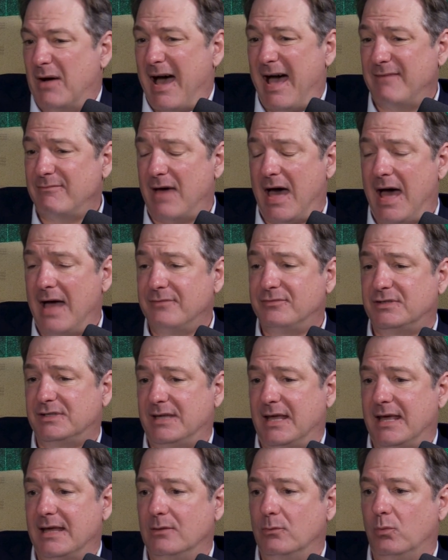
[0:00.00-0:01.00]

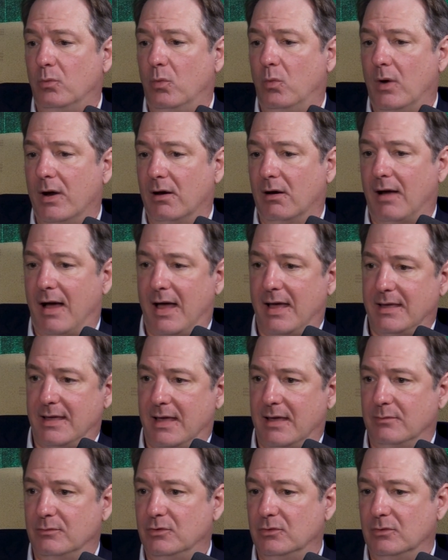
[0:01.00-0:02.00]
I've stayed where
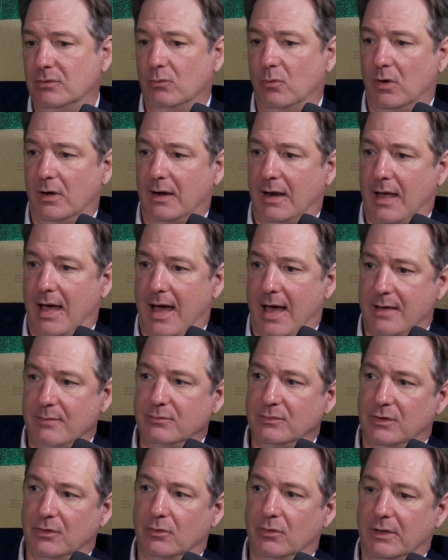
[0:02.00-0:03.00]
I am doing what
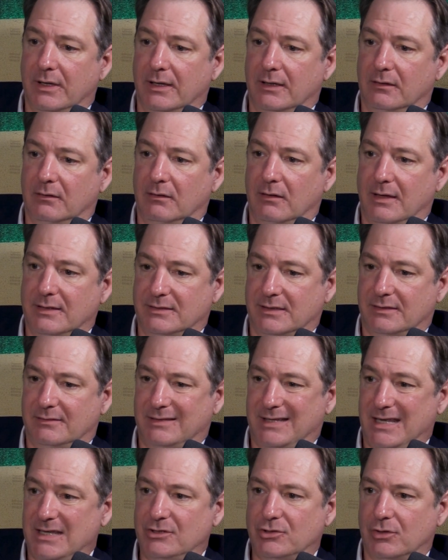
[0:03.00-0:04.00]
I'm doing
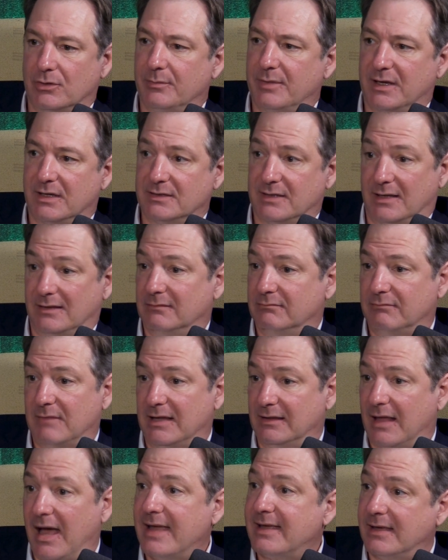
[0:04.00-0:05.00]
as a teacher because
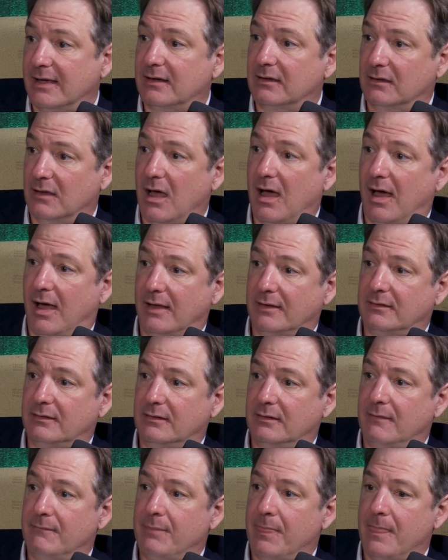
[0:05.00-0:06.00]
I like it a
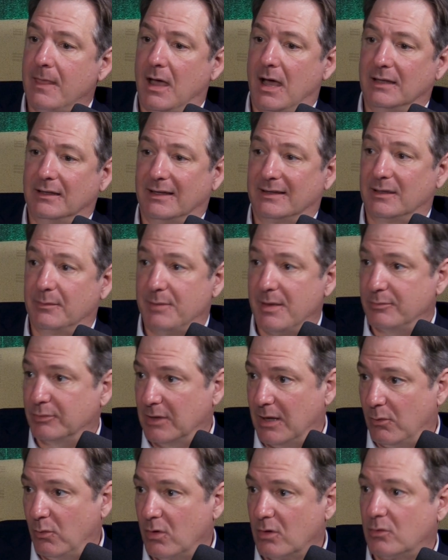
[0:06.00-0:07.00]
lot. I like
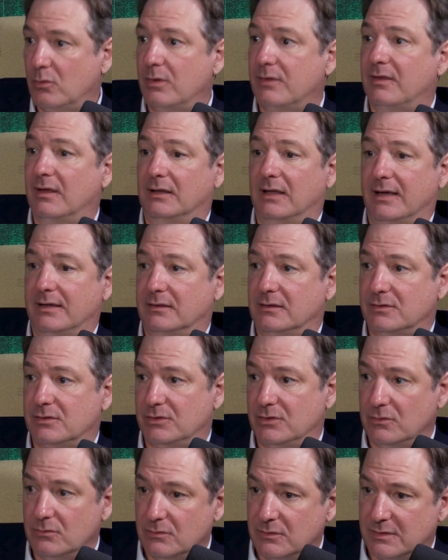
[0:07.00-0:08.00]
the people I work with. I
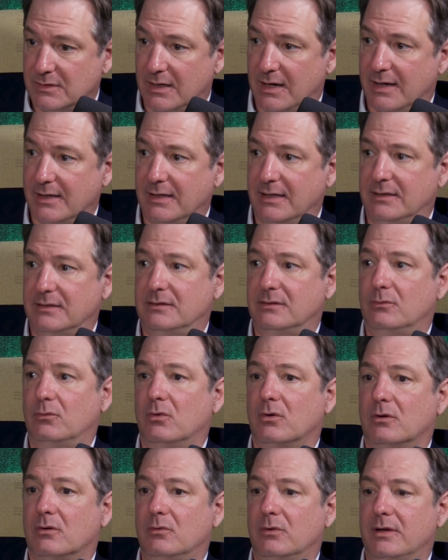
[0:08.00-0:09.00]
like the students that I
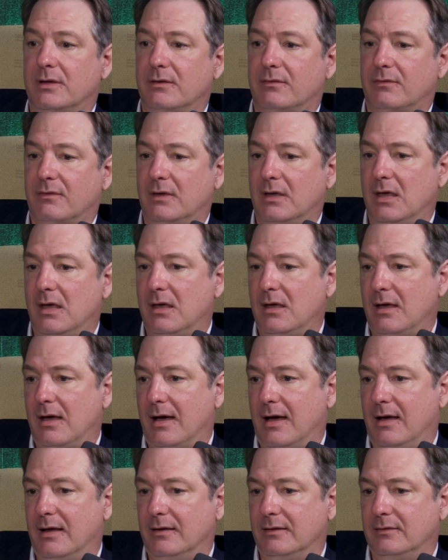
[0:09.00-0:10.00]
get to work with.
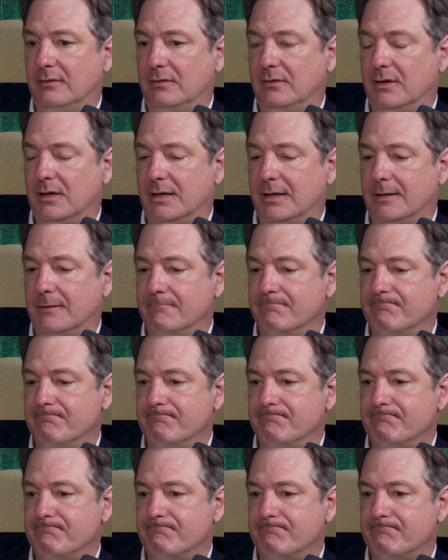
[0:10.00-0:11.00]

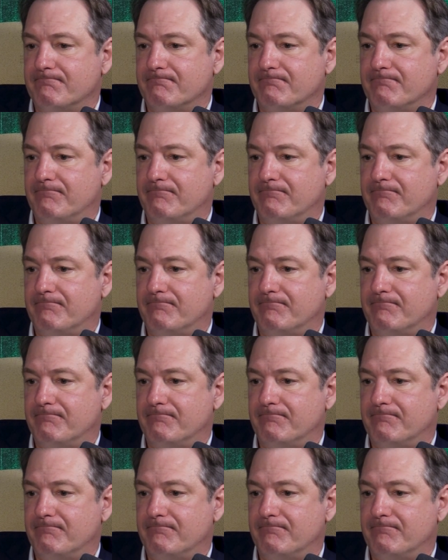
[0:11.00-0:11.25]
And